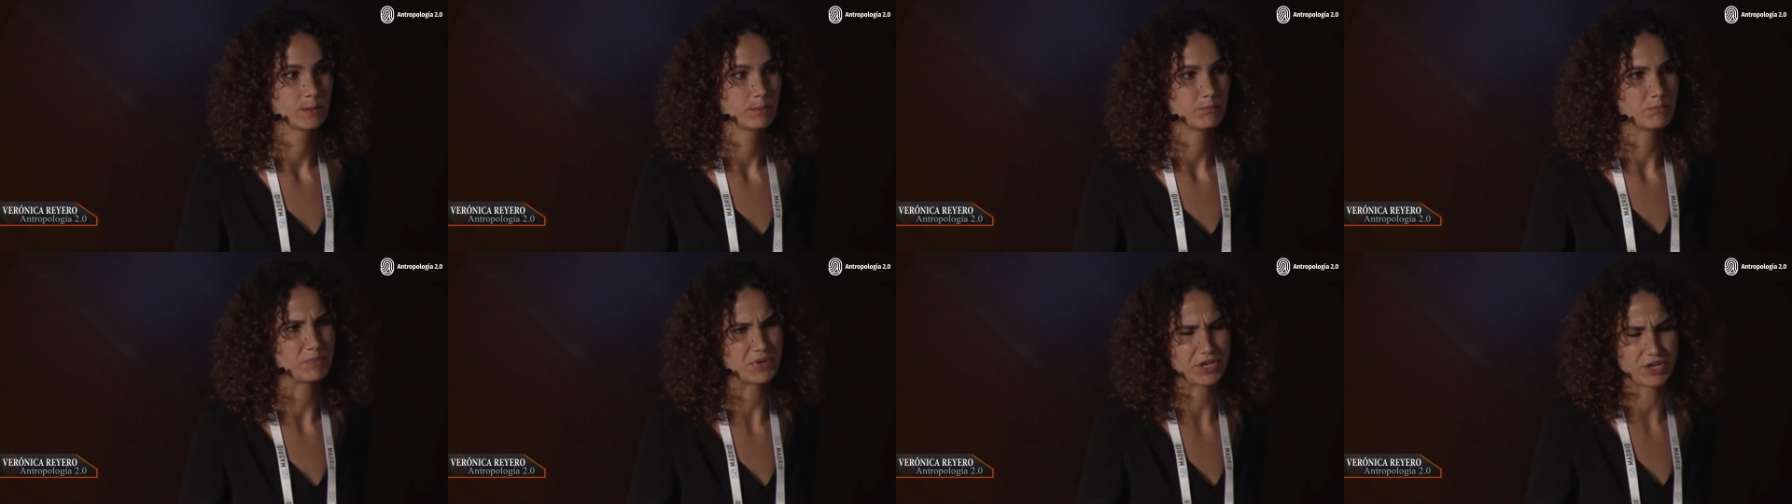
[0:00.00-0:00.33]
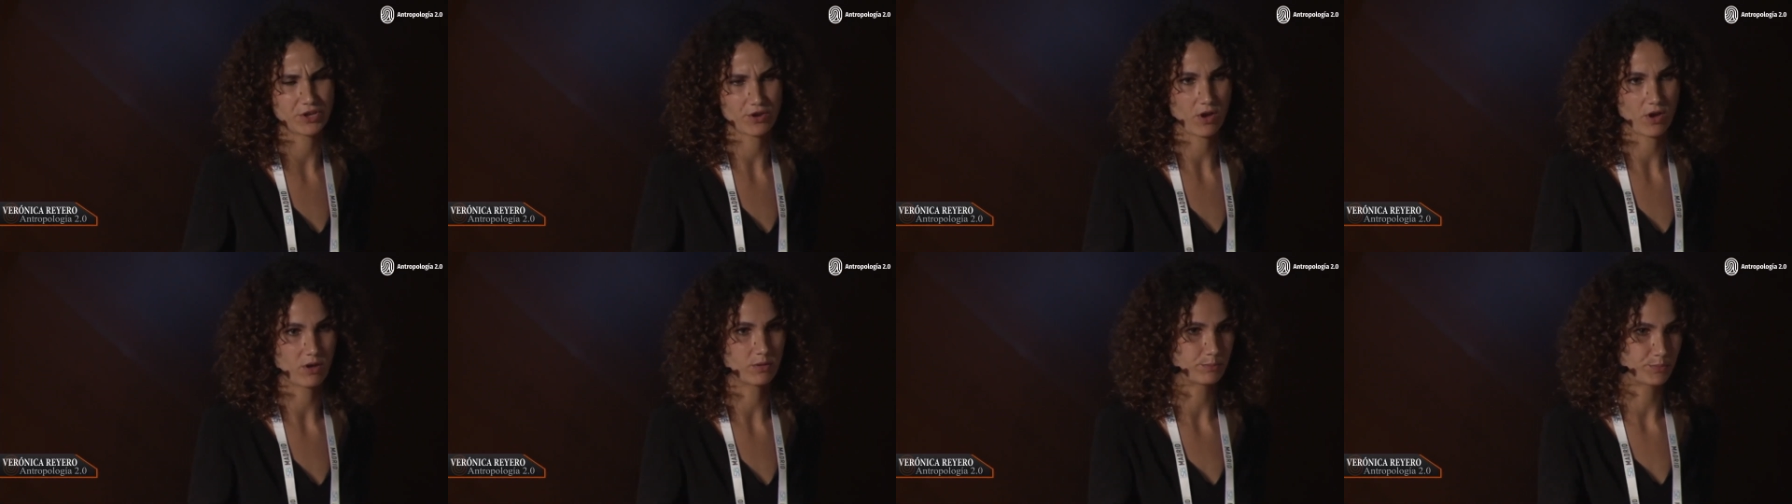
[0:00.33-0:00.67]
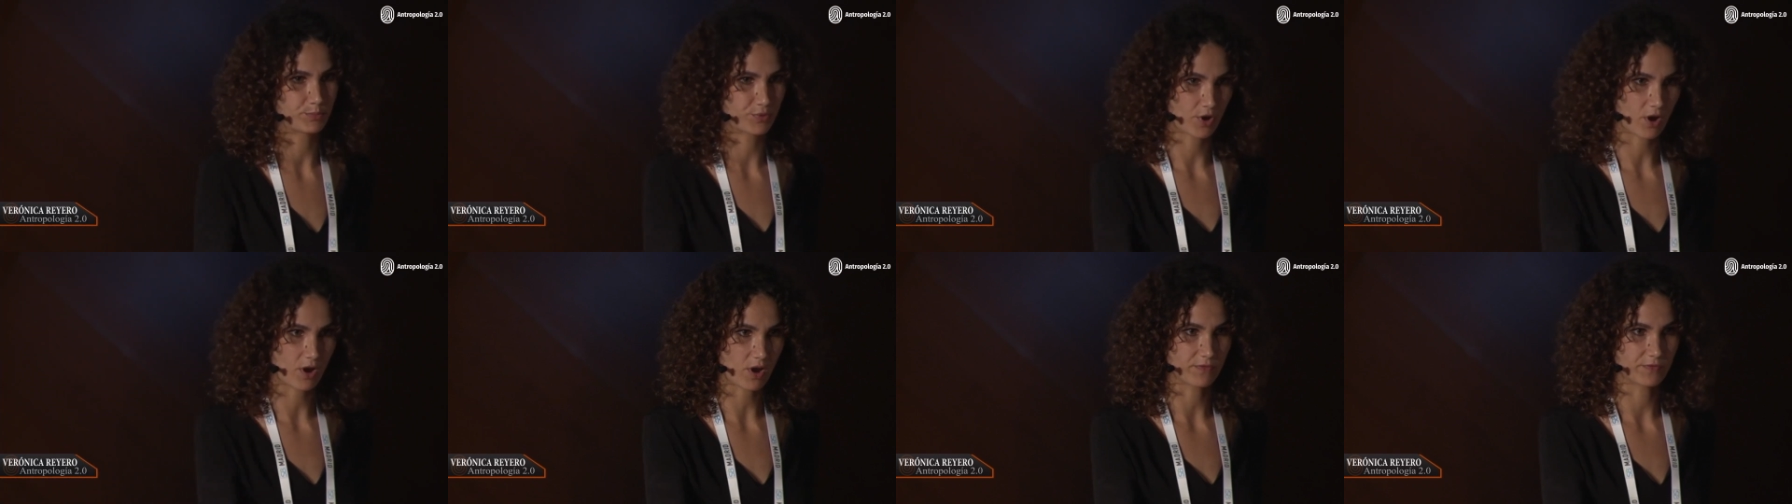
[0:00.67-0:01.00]
beyond
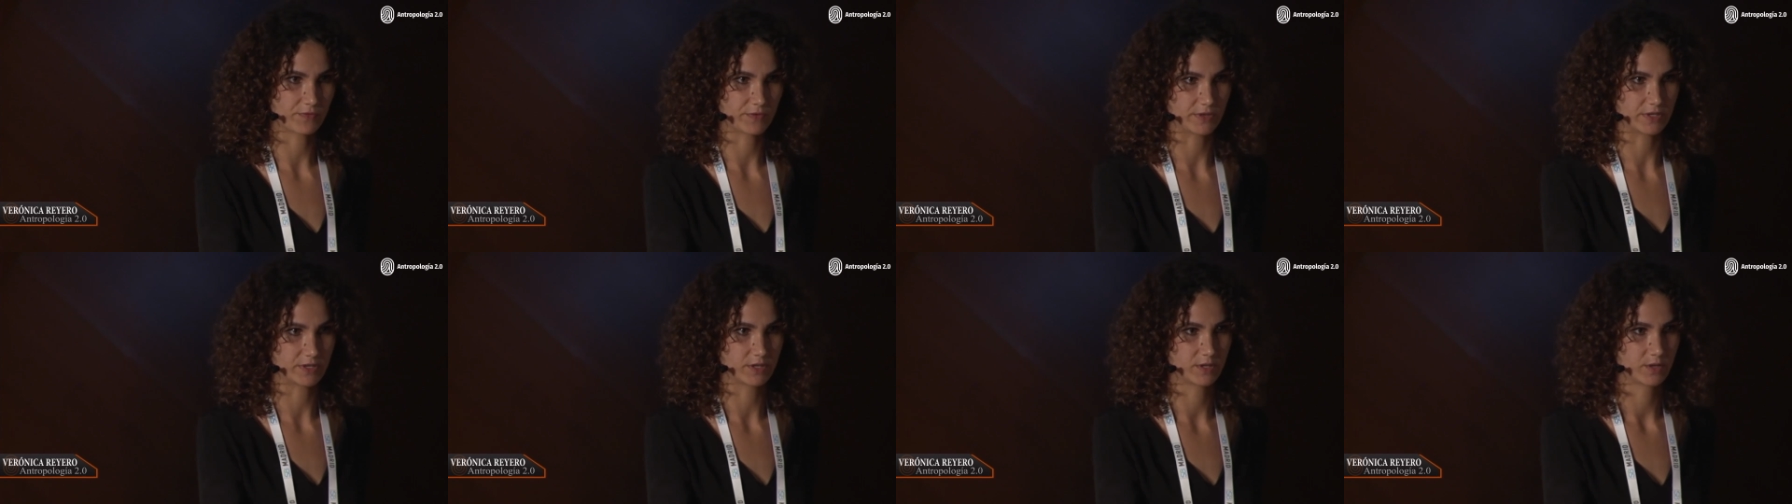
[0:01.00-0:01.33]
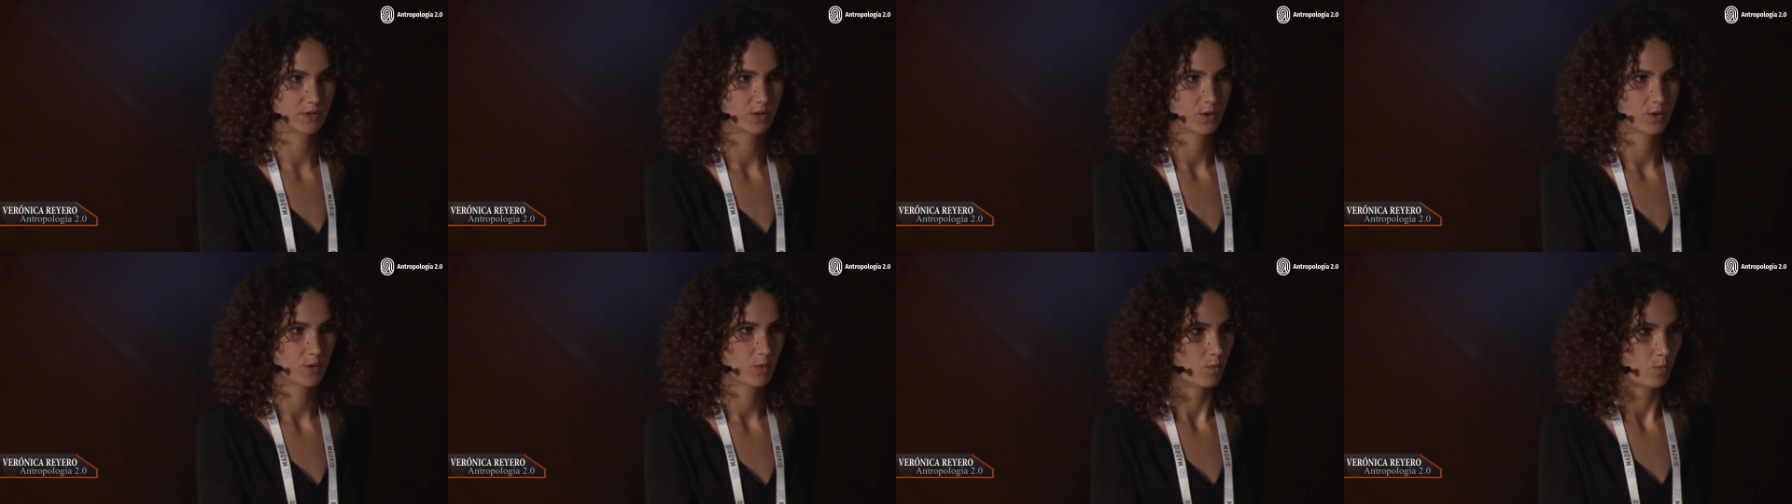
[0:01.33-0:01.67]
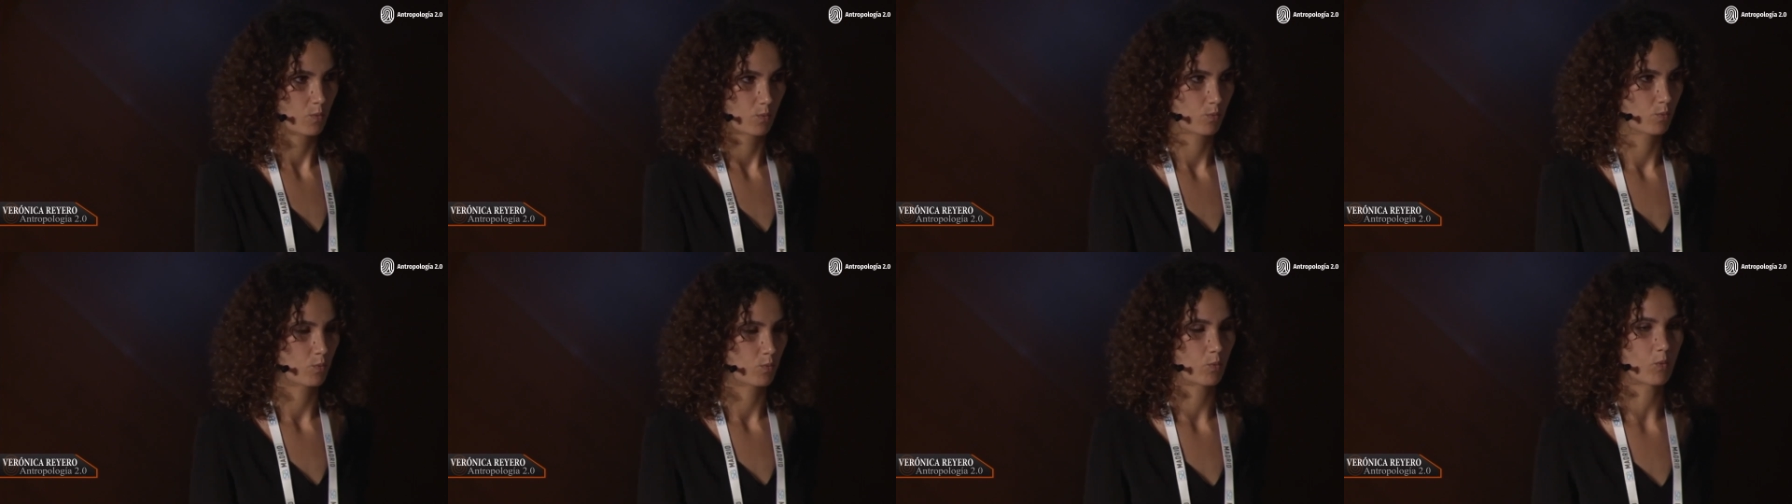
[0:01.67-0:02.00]
profit?
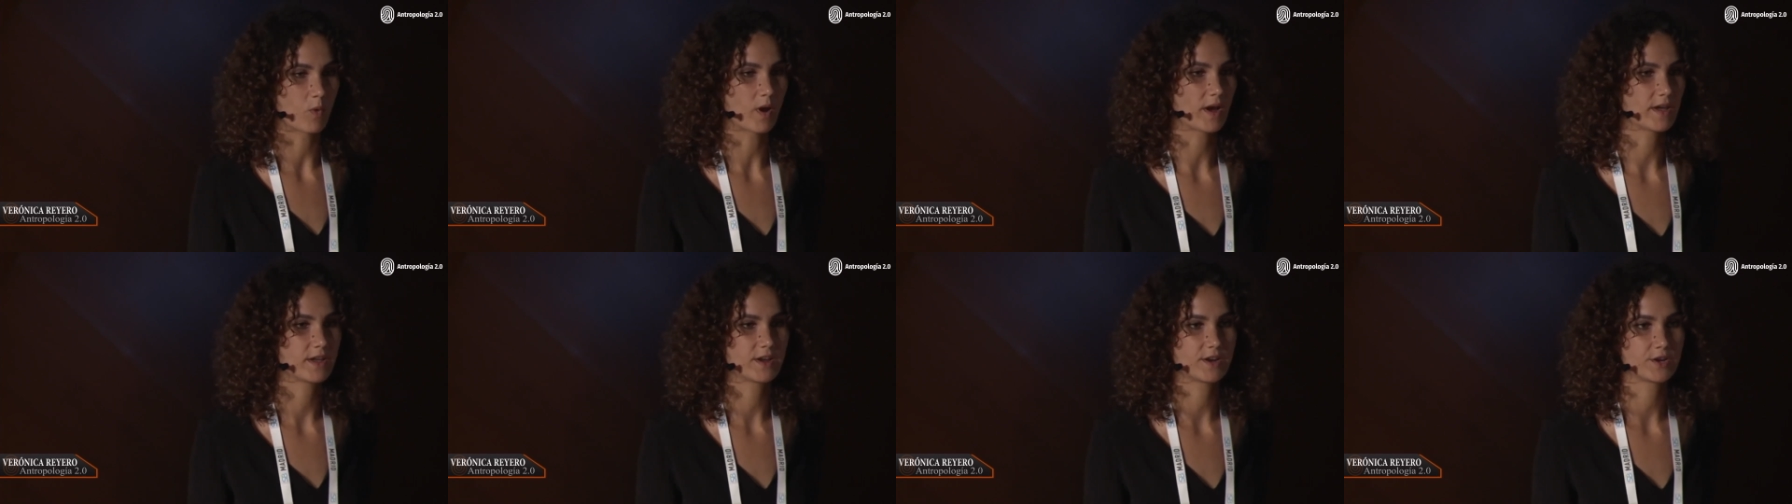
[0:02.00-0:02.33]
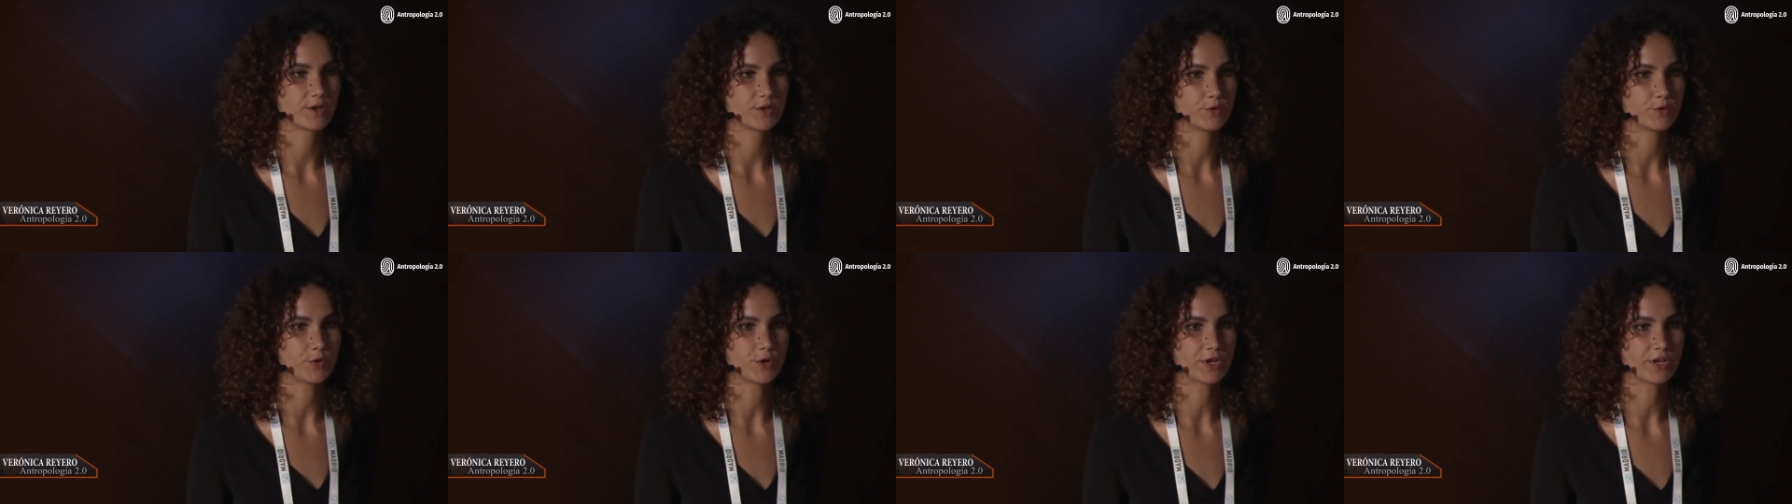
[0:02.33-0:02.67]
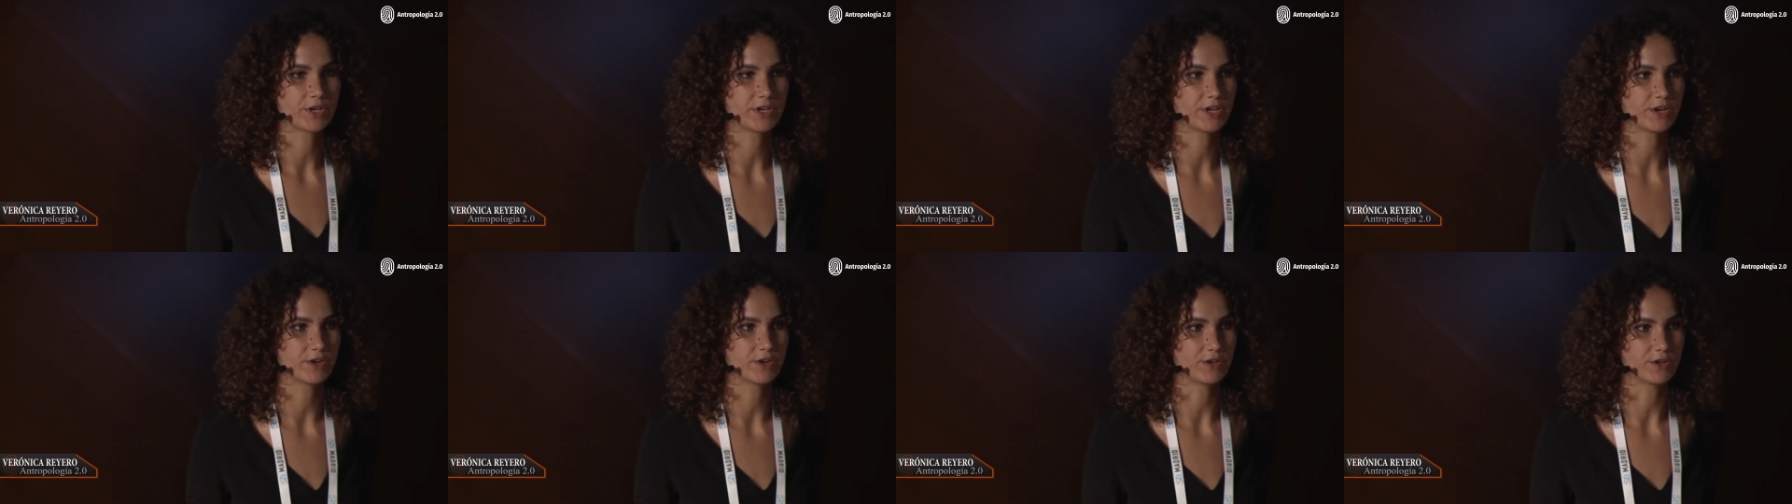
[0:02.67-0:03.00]
Why are you
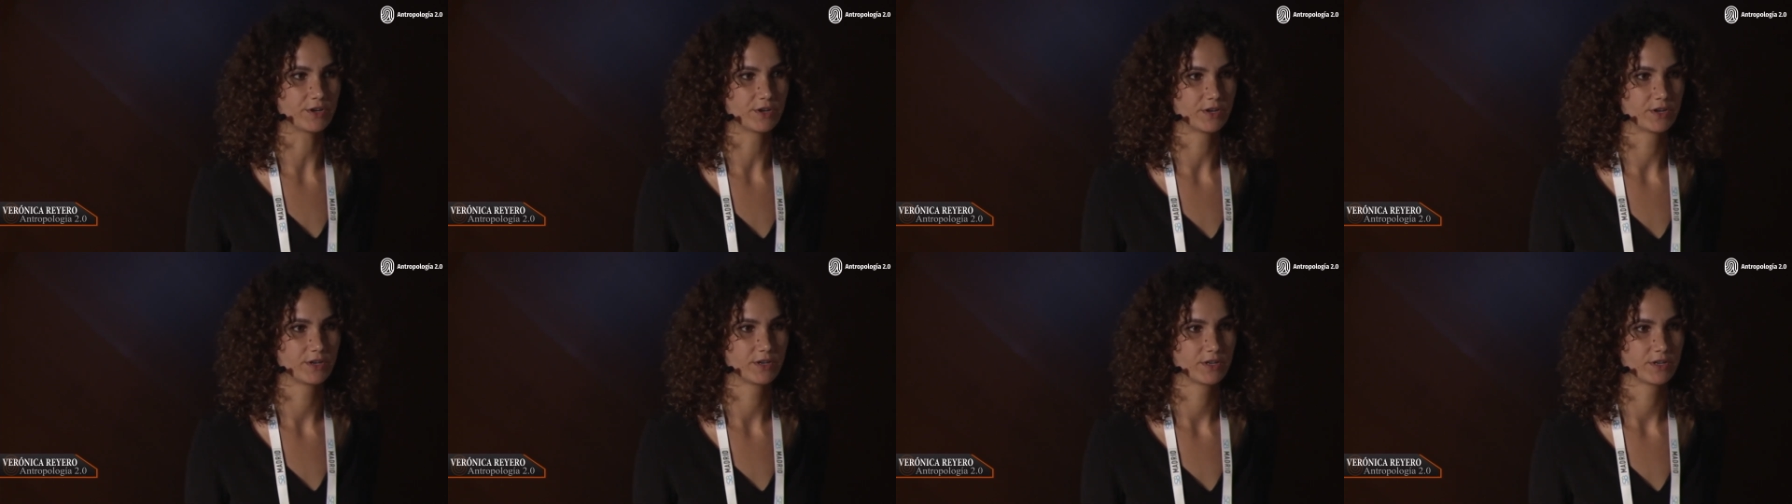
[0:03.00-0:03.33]
here?